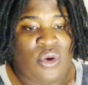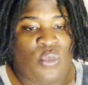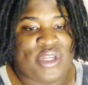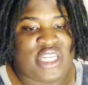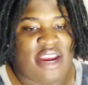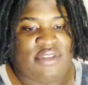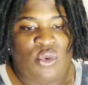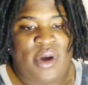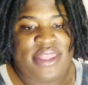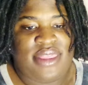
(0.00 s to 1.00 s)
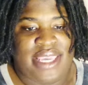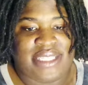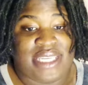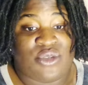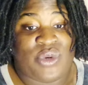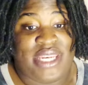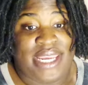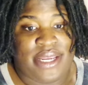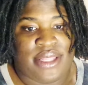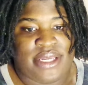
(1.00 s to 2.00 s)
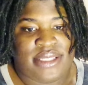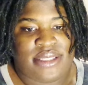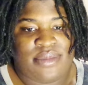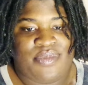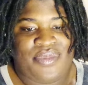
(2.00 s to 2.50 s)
which everyone thinks is ridiculous.